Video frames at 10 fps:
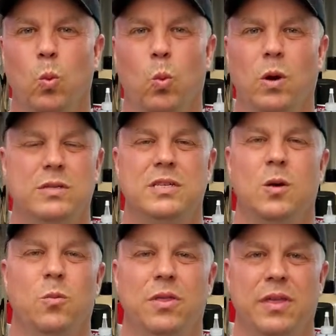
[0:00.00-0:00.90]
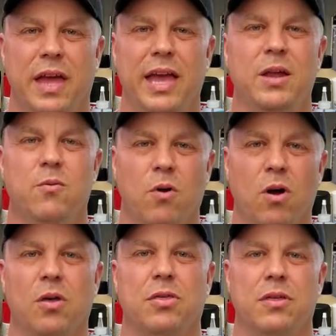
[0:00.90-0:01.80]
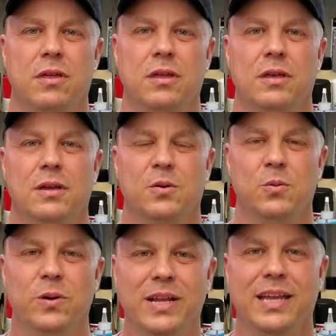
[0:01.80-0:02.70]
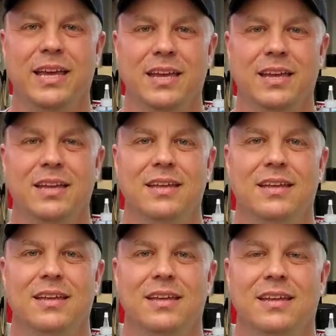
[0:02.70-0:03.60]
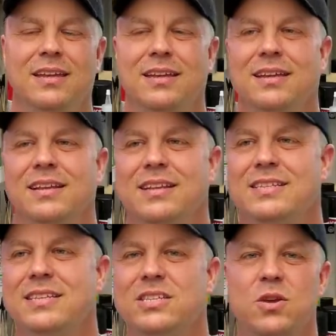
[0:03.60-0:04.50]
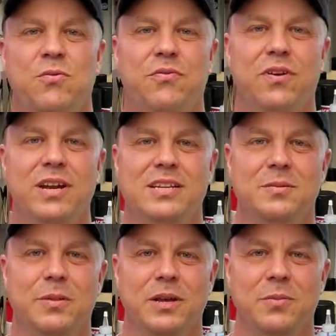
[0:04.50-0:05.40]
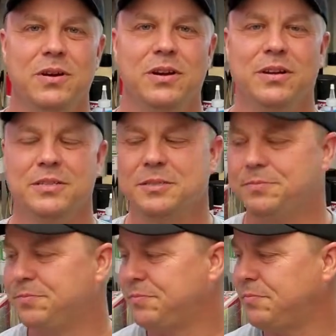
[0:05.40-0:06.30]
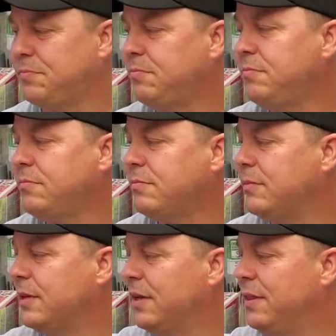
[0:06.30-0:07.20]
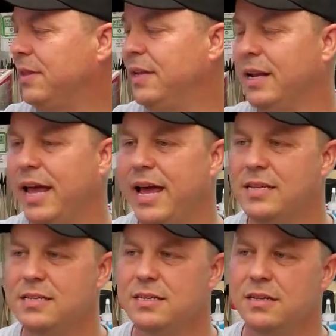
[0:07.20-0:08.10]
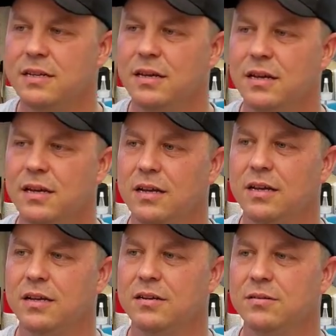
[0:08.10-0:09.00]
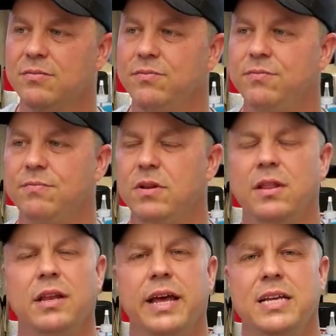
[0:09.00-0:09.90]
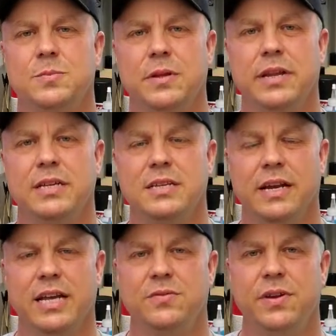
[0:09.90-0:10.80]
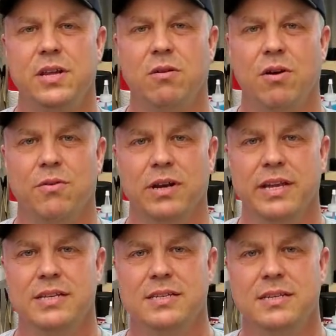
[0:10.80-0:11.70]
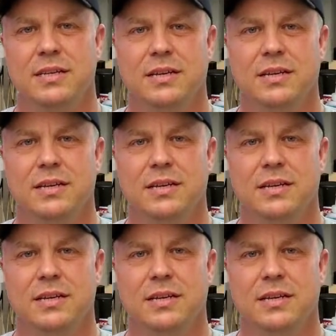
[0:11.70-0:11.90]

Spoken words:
What's up with Ed Roth? Really? This is so funny to me because the last, not the last, but the next to the last video I released,